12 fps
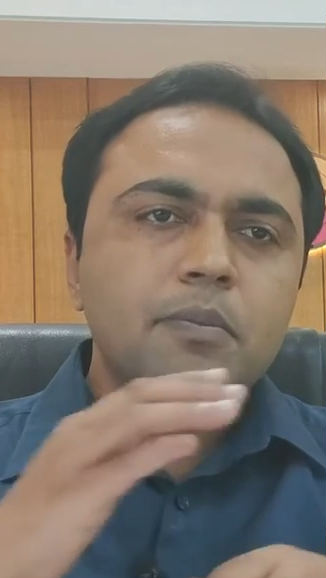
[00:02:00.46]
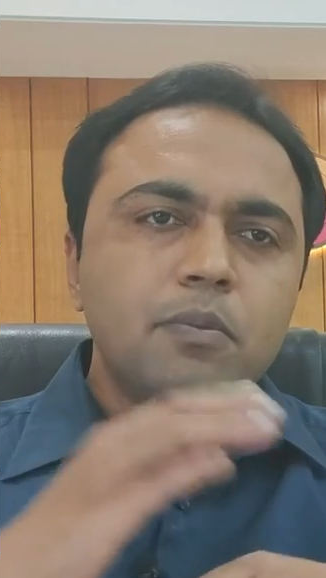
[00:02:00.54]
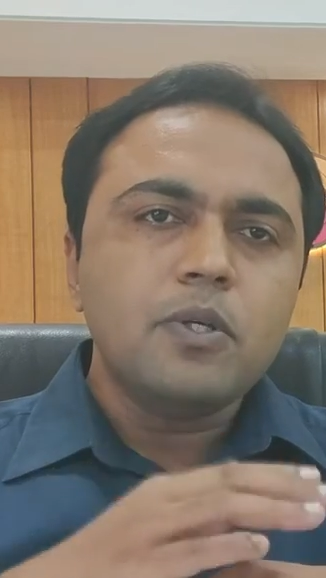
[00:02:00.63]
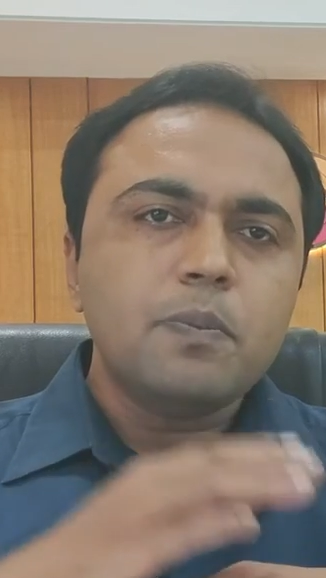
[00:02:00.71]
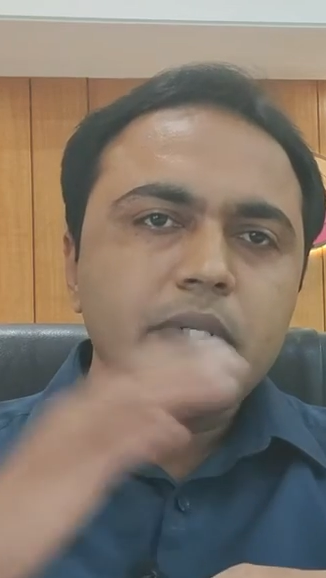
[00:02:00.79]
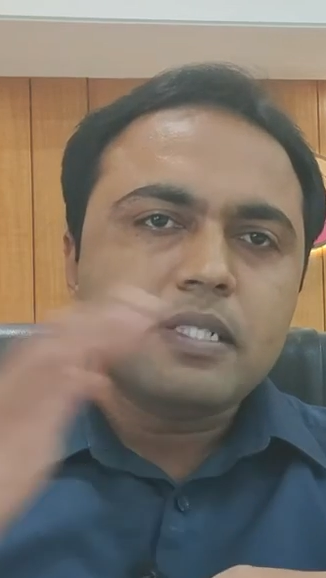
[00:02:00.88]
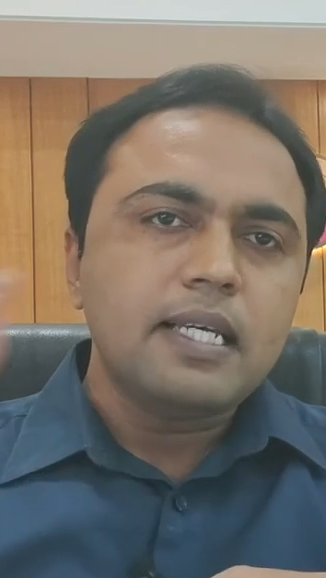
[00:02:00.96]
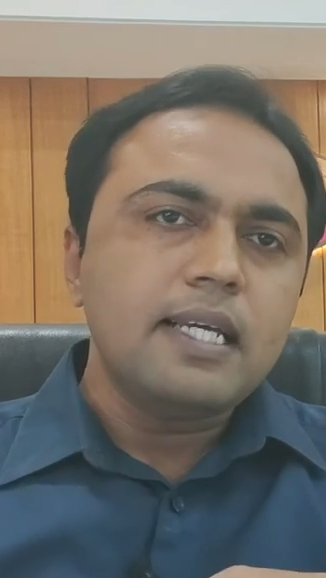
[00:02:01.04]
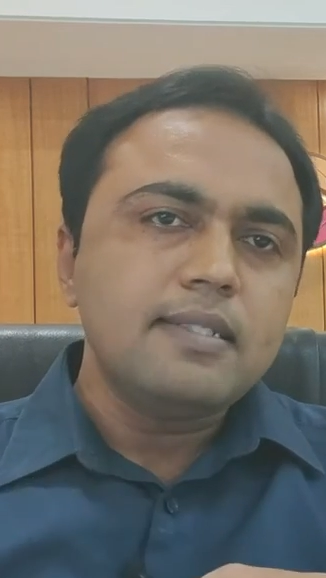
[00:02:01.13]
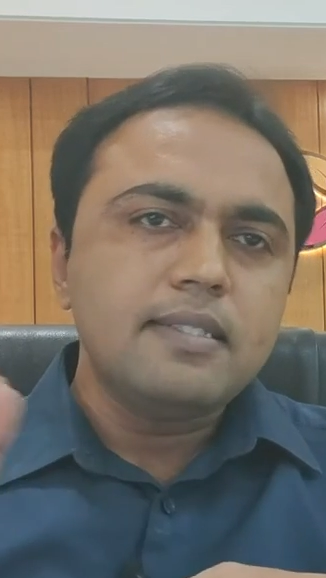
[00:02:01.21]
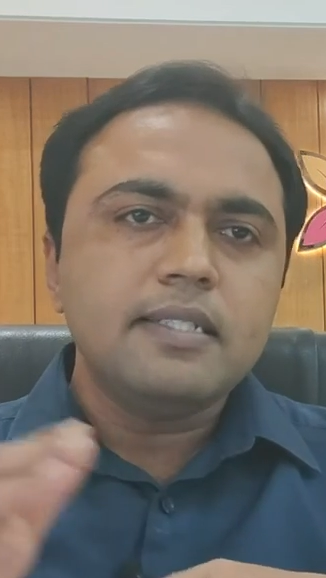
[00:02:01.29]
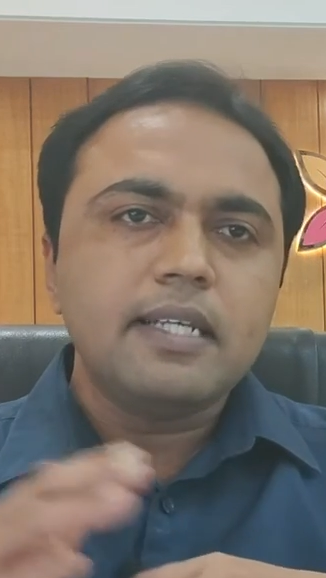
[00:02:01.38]
The more
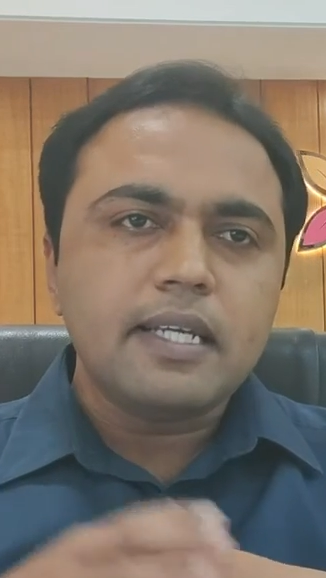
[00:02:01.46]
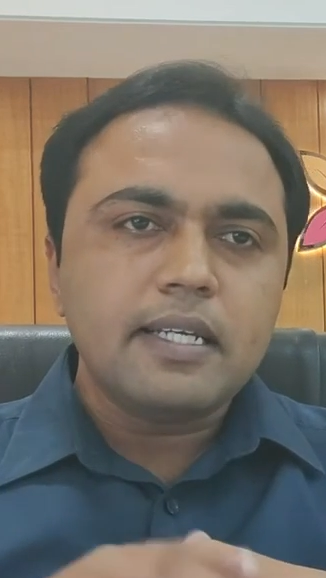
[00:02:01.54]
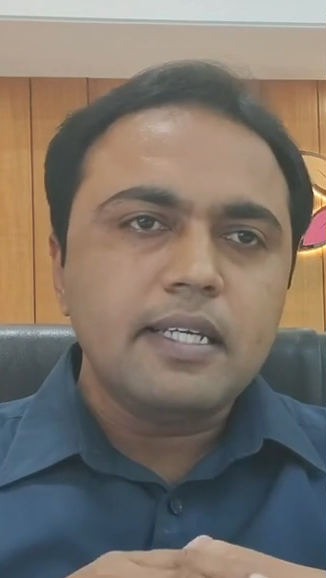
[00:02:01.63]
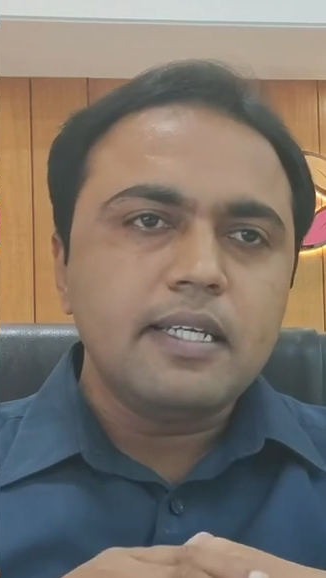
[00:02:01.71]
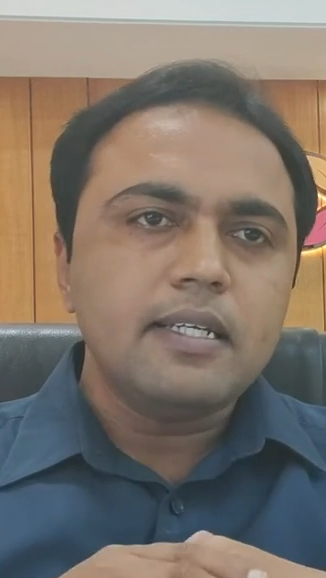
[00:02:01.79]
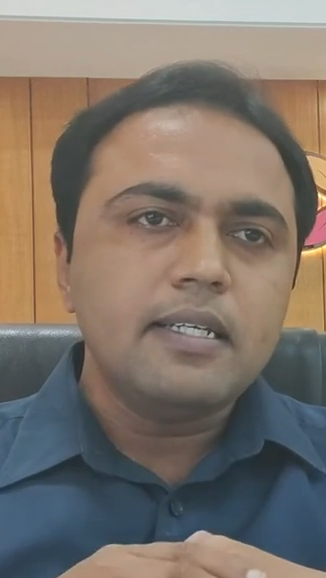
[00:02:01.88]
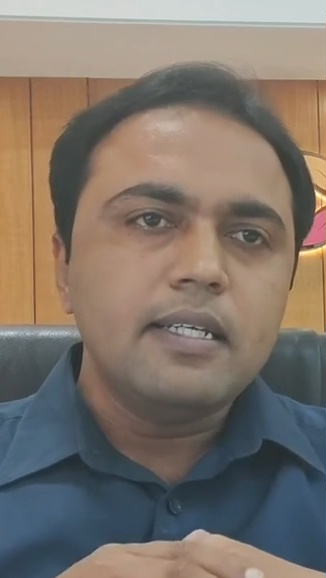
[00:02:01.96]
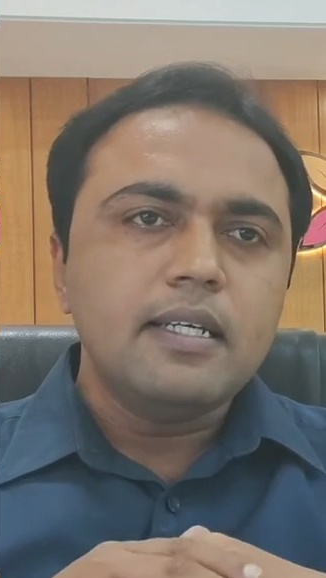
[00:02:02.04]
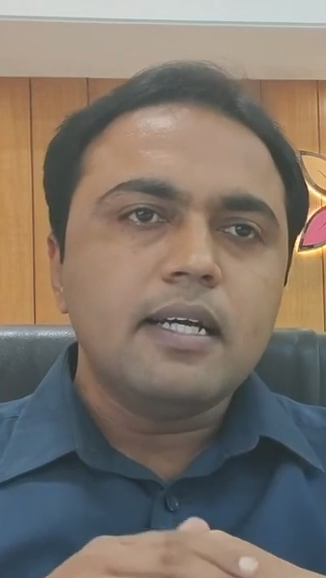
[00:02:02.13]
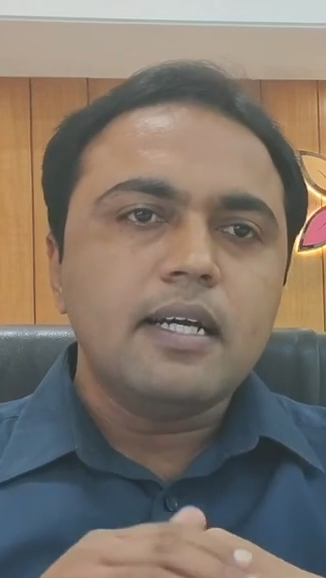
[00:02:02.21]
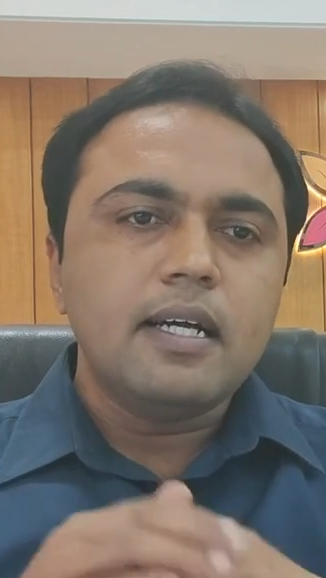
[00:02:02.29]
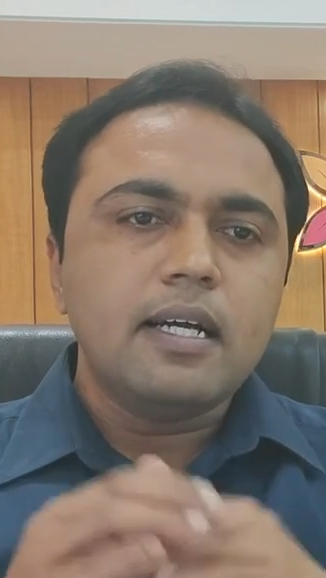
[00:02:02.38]
precise the technique,
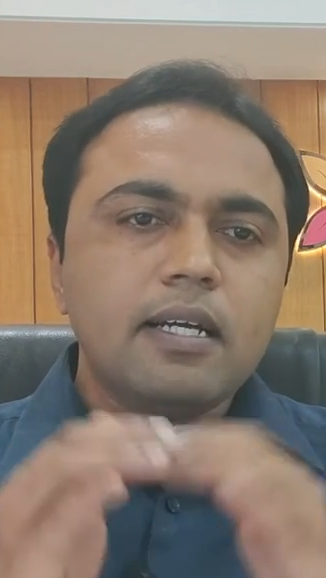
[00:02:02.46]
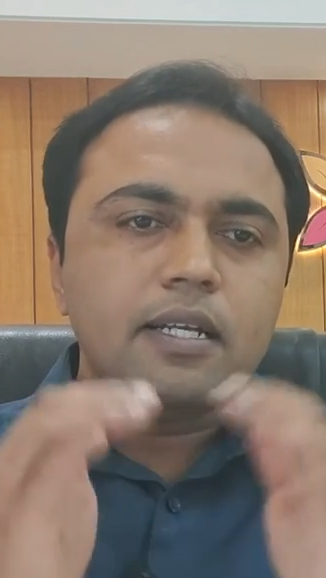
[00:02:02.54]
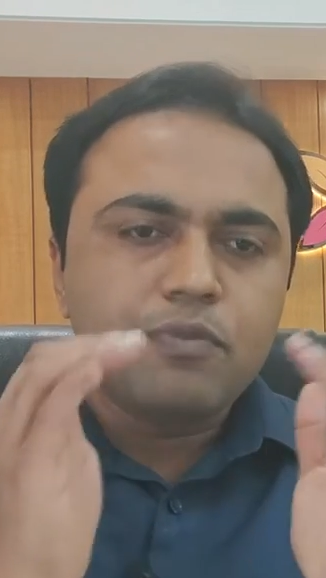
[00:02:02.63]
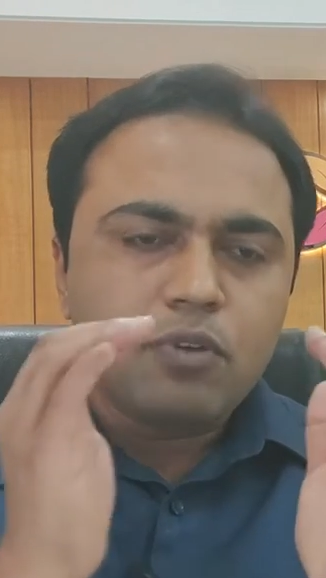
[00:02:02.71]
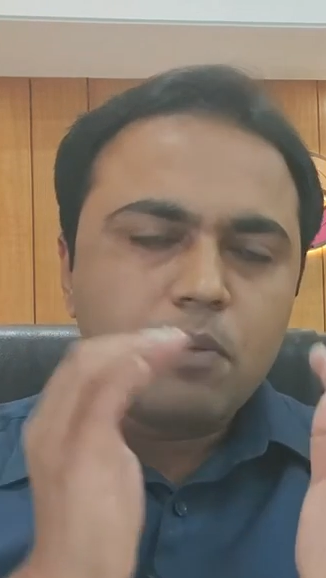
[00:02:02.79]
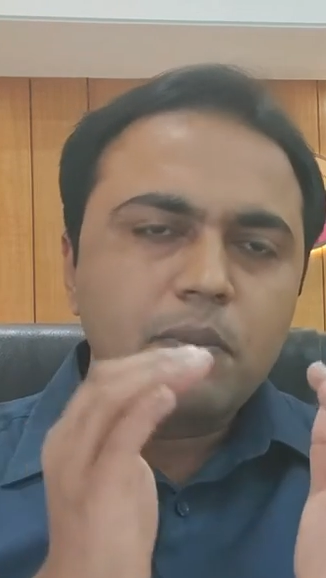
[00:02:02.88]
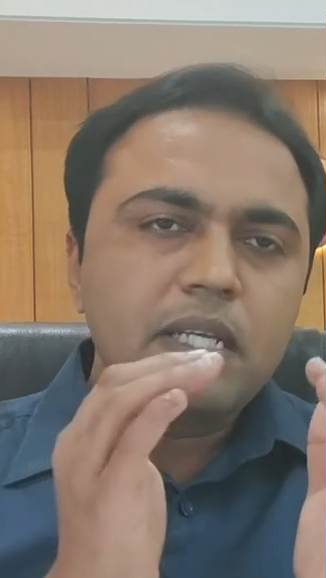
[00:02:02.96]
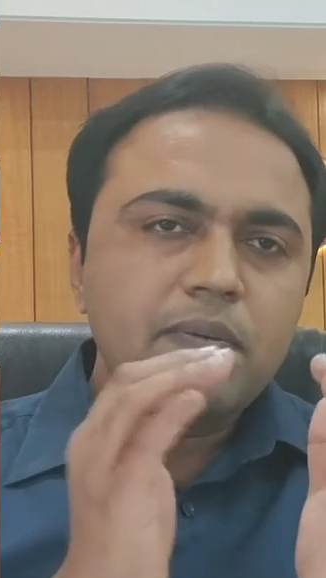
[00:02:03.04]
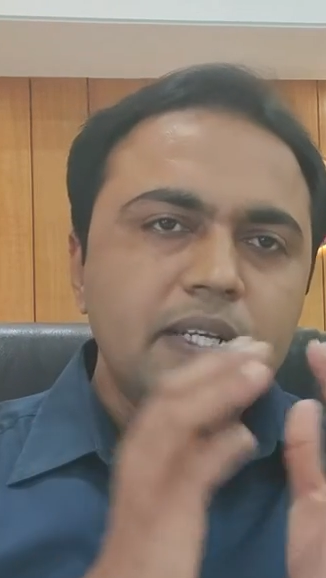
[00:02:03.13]
conformally